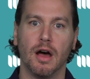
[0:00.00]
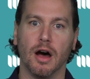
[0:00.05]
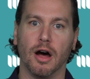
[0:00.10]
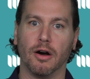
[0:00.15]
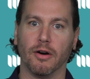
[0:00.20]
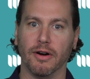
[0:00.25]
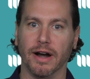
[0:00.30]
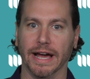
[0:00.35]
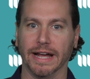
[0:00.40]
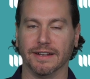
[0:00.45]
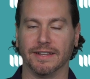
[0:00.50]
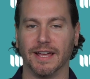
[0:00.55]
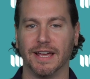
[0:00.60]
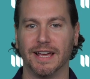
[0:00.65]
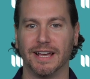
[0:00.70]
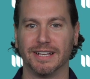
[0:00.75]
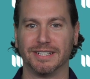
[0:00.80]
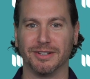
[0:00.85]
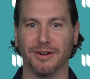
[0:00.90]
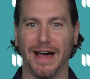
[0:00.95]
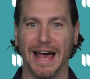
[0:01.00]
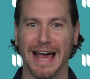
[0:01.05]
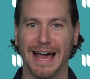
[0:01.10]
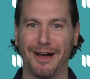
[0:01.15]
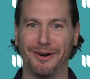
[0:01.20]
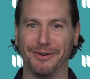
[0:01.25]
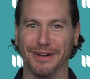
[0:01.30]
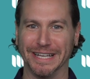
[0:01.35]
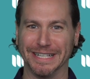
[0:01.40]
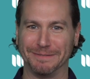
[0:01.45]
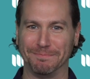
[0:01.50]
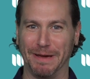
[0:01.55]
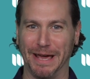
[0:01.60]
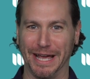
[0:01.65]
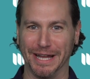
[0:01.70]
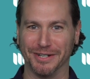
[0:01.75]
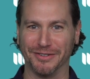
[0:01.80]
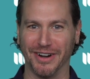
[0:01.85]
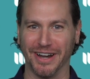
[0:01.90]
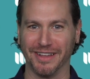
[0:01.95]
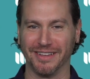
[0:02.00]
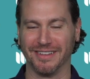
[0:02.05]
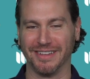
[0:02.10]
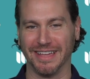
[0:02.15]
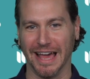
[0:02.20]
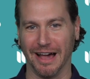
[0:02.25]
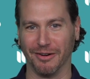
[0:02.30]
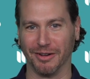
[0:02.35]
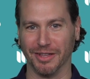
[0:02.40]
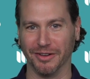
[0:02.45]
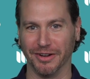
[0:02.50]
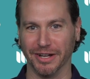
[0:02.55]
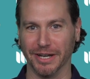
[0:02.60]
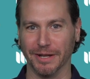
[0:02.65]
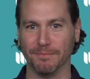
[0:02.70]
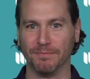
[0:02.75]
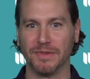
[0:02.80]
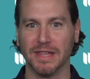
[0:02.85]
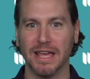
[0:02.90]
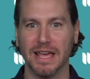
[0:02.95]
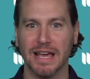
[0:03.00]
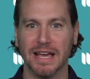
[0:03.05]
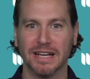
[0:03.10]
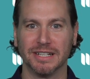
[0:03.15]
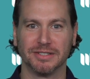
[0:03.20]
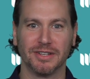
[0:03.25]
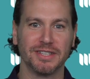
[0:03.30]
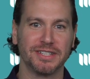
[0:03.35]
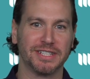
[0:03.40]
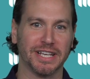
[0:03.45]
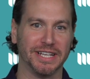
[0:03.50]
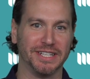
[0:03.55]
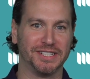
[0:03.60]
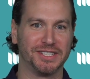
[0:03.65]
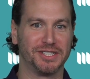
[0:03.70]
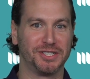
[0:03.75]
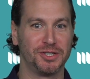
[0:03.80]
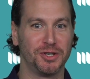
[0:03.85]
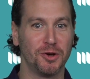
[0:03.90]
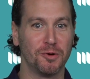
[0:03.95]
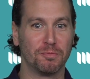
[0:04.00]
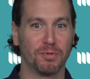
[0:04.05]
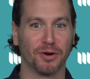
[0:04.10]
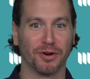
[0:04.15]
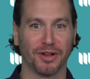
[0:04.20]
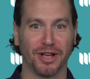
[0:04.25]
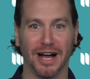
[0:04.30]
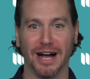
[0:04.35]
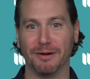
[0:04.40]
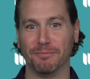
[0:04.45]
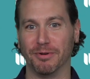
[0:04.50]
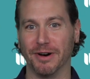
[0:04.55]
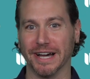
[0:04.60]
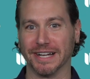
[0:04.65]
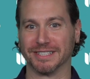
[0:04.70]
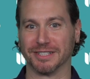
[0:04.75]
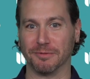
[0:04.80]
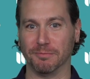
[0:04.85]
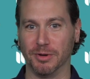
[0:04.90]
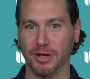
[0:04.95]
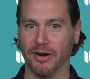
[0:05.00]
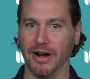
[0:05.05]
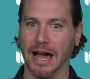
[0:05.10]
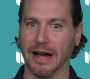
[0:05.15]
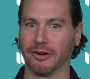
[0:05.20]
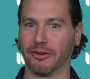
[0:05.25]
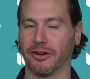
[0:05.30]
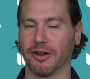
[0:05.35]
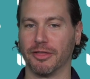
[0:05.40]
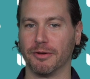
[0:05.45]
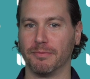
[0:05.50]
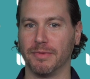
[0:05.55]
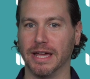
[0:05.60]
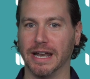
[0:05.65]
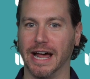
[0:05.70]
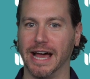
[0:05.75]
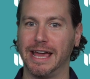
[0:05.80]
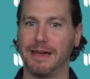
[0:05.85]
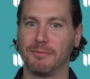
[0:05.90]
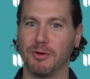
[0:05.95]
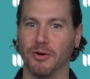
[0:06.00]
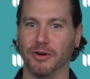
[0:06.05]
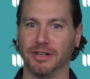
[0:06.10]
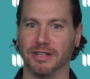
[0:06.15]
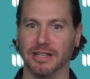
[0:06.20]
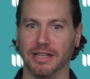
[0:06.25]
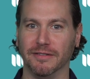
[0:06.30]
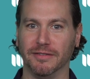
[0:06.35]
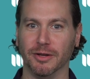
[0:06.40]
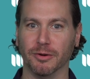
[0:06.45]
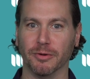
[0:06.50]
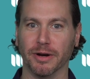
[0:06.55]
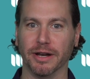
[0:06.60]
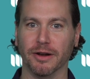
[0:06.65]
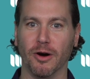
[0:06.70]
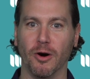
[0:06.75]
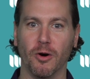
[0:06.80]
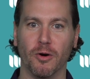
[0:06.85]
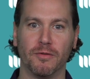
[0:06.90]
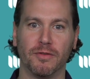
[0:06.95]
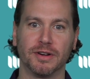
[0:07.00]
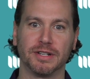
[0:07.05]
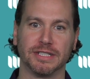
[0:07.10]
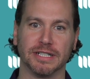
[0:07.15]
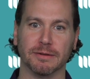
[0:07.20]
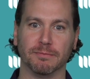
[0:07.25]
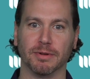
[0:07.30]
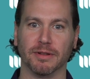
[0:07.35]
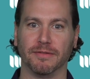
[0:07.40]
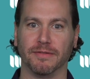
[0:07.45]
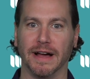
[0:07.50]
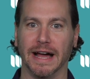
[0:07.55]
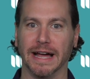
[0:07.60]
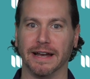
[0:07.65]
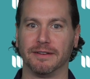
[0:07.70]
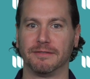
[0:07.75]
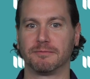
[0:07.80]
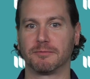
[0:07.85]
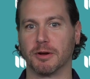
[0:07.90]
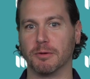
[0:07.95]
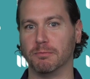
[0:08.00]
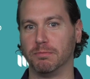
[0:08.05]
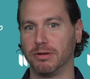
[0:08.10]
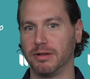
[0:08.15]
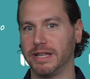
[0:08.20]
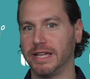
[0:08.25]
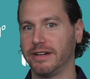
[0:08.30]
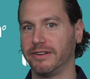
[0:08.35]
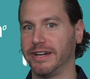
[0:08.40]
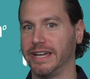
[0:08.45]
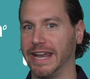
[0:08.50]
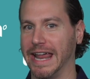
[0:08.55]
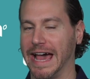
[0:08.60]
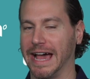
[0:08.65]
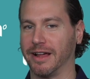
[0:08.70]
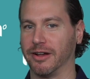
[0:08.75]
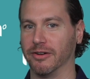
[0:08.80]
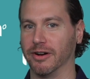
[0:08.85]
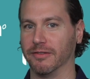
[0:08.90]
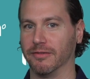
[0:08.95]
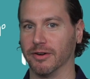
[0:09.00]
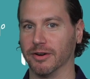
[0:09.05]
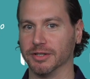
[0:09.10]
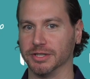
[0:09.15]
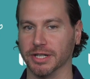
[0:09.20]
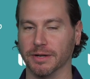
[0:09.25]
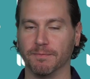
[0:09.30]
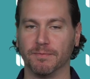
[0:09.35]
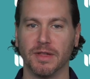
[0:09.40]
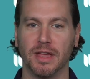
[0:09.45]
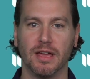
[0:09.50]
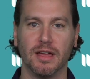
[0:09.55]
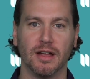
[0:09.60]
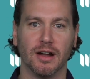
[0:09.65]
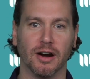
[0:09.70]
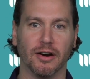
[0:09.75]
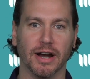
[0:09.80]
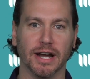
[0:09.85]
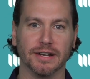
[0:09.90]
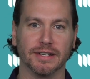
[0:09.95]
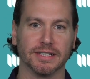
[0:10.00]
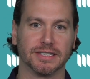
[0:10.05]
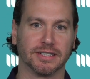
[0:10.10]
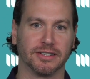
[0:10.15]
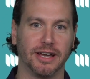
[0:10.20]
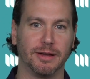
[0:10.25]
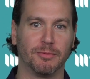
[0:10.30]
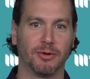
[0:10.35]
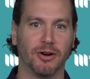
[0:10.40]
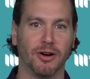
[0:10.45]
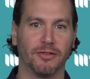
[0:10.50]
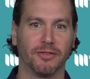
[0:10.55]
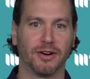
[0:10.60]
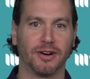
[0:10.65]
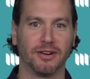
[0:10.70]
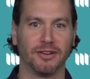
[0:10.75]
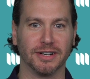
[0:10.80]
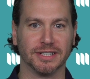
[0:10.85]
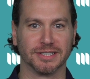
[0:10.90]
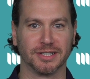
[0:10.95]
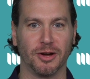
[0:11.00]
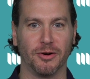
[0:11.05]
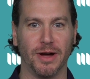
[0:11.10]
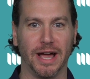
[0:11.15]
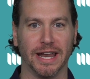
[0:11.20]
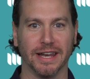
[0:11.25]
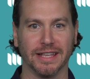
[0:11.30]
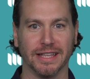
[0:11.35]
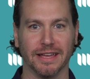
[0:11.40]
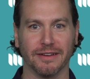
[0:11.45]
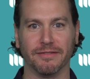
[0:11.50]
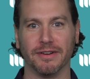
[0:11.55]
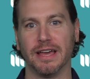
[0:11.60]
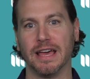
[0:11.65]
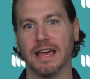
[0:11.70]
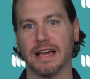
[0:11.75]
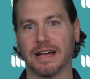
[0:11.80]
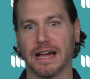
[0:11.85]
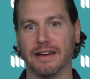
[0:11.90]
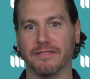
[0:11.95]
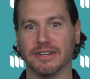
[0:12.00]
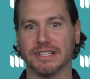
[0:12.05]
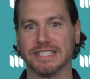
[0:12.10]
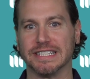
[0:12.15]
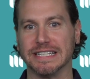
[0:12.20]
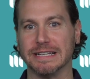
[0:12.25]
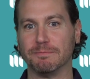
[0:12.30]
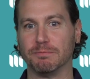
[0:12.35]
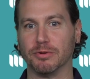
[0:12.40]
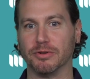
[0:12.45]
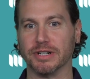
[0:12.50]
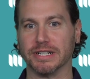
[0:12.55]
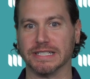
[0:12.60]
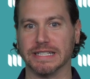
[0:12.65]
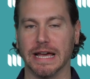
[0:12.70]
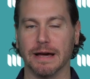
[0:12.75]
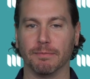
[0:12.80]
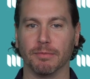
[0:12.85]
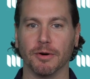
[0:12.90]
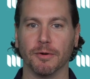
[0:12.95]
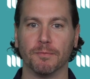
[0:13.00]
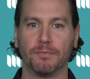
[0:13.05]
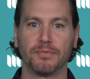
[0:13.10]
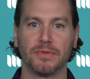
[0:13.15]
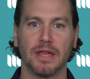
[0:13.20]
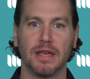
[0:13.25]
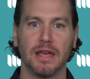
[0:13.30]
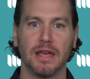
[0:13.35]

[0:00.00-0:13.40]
All right, so how is PageRank calculated? So this is a super complex computer algorithm, and I am going to give you an oversimplified, completely inaccurate version. All right, disclaimer over. Let's go ahead and give kind of a simple example.